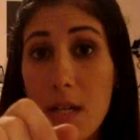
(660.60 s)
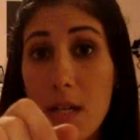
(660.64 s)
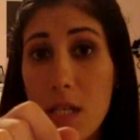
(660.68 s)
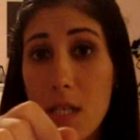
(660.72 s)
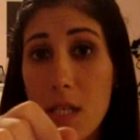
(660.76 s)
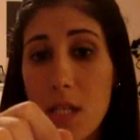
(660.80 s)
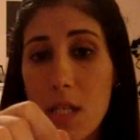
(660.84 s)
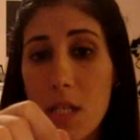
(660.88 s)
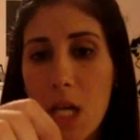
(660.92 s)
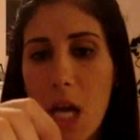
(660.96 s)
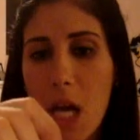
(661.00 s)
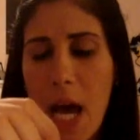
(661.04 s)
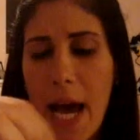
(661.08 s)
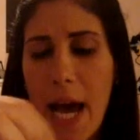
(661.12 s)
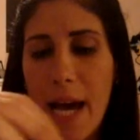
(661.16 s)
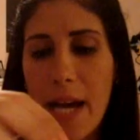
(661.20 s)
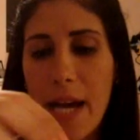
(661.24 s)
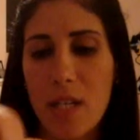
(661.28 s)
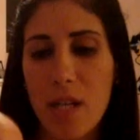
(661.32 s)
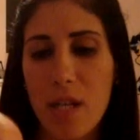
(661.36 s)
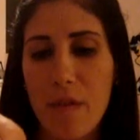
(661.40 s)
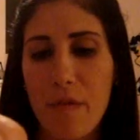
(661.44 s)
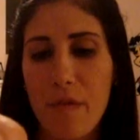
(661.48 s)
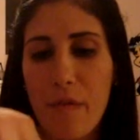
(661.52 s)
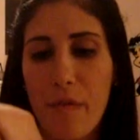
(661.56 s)
this
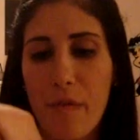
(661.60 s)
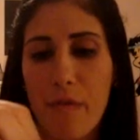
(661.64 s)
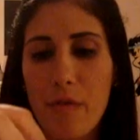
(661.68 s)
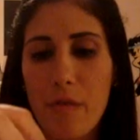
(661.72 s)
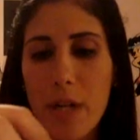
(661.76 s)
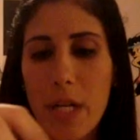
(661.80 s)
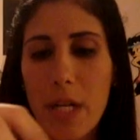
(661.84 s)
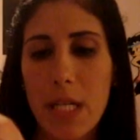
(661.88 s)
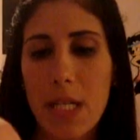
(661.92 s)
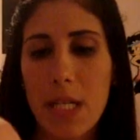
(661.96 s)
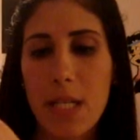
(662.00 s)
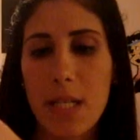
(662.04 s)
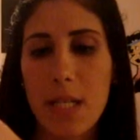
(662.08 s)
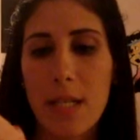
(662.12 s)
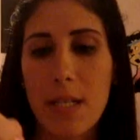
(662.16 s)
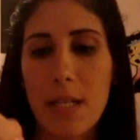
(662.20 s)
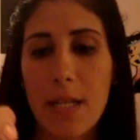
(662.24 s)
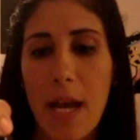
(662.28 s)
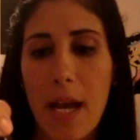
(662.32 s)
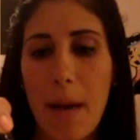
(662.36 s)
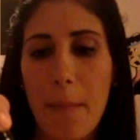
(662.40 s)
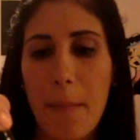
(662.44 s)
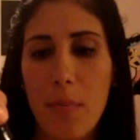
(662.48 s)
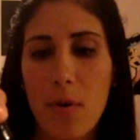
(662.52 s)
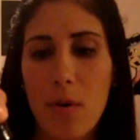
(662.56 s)
as a free
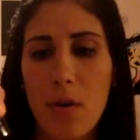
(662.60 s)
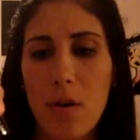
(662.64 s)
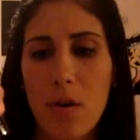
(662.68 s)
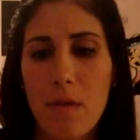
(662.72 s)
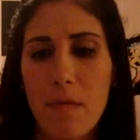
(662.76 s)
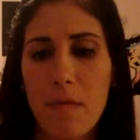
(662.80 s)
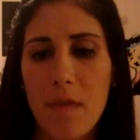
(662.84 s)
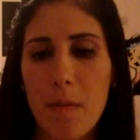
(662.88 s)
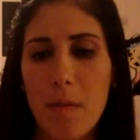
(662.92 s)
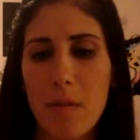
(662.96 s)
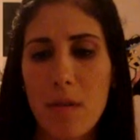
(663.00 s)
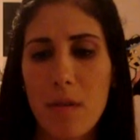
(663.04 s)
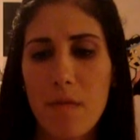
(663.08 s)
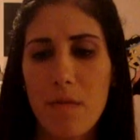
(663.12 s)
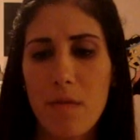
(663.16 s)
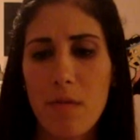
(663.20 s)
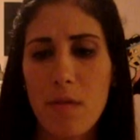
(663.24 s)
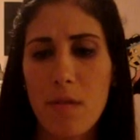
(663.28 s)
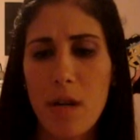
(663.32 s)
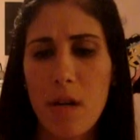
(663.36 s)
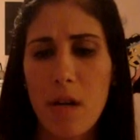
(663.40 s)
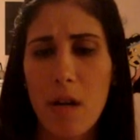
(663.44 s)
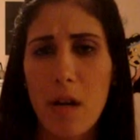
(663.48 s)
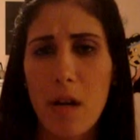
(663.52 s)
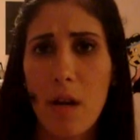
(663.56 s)
sample from
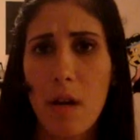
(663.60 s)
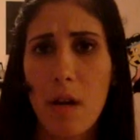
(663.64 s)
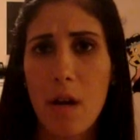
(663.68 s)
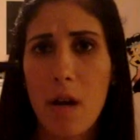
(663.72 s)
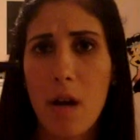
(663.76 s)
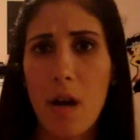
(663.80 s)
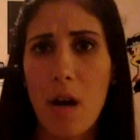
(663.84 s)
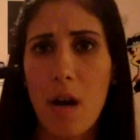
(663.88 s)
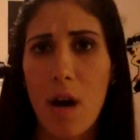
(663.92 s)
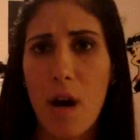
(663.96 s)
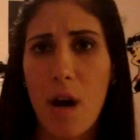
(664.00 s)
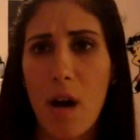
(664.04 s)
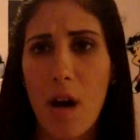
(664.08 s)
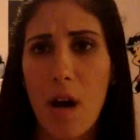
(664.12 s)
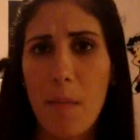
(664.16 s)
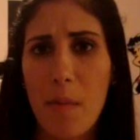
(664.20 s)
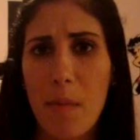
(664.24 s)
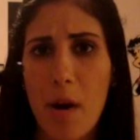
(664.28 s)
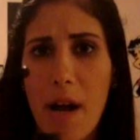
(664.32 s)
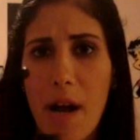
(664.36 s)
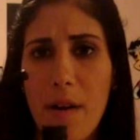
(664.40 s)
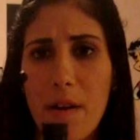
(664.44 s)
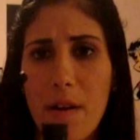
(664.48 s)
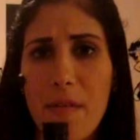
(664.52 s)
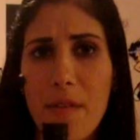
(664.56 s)
Sephora,
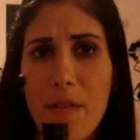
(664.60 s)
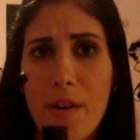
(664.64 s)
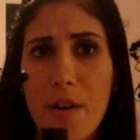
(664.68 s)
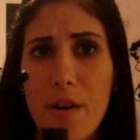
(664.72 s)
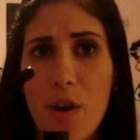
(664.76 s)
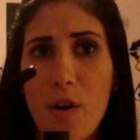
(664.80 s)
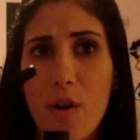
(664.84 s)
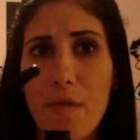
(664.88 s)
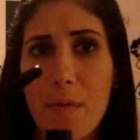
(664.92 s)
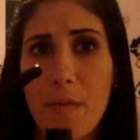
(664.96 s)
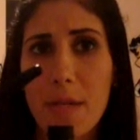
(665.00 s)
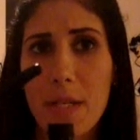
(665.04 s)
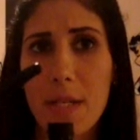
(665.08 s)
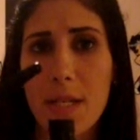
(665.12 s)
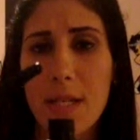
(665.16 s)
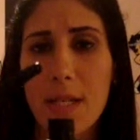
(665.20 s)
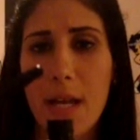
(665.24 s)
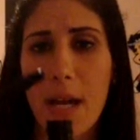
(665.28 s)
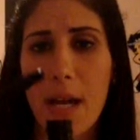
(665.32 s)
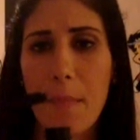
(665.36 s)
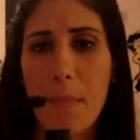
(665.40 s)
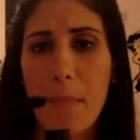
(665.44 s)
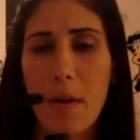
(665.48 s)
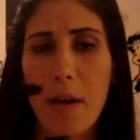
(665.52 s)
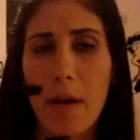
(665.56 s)
or I don't even know if it was a
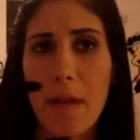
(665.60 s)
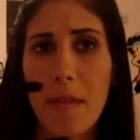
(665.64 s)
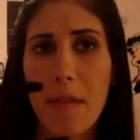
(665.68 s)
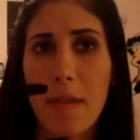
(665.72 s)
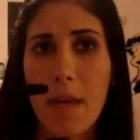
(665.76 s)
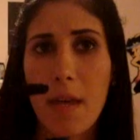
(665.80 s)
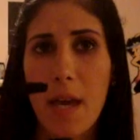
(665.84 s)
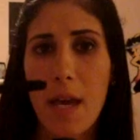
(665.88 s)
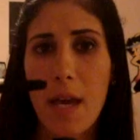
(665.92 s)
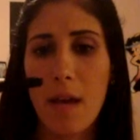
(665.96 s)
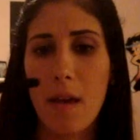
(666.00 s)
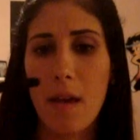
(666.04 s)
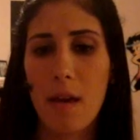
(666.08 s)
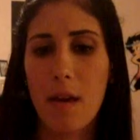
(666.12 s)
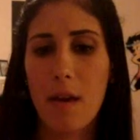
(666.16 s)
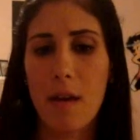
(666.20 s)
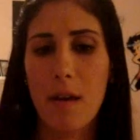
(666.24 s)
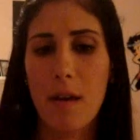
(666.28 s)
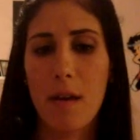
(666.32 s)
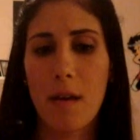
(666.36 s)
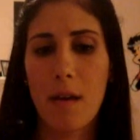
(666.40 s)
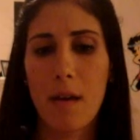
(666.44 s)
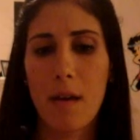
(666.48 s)
sample. I think,